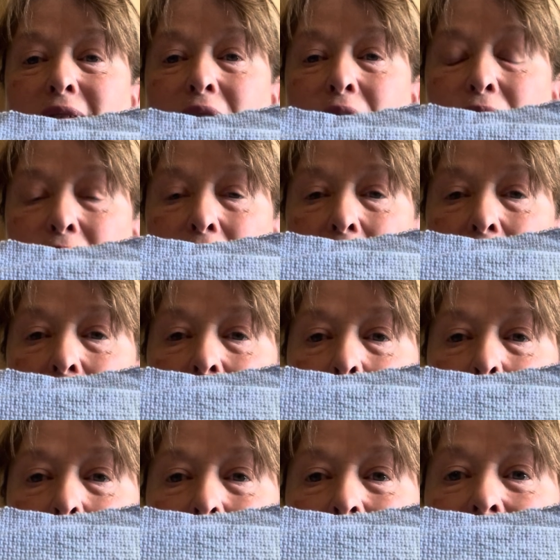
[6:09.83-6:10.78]
I'm very
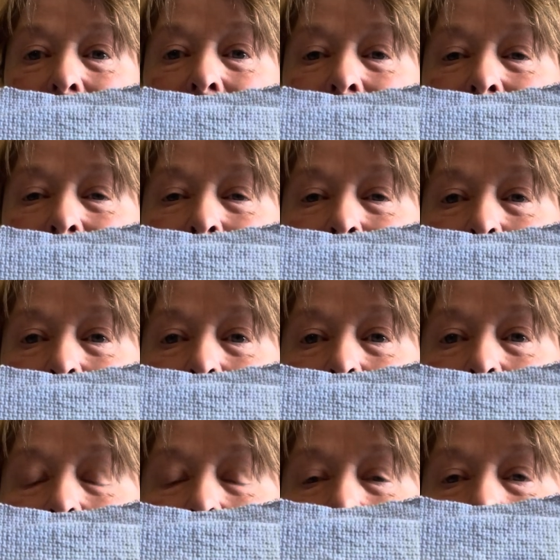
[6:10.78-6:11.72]
happy
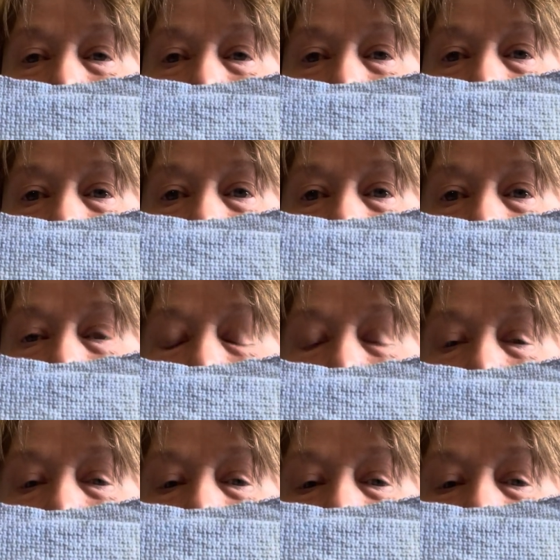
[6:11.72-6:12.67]
with
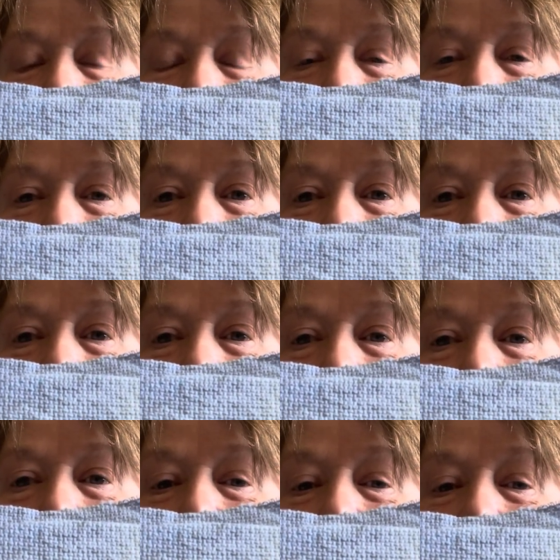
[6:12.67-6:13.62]
the
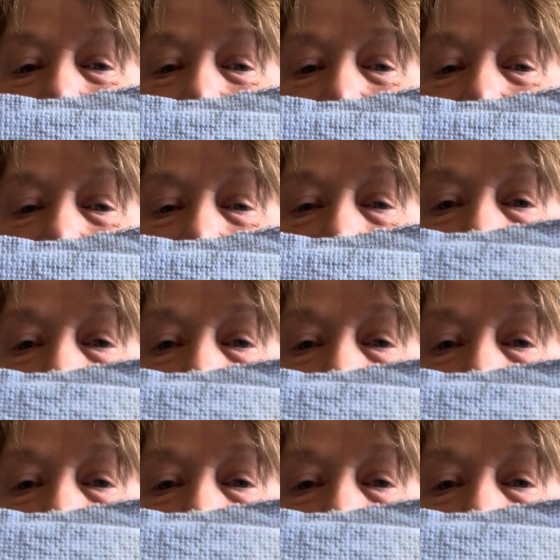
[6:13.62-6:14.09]
way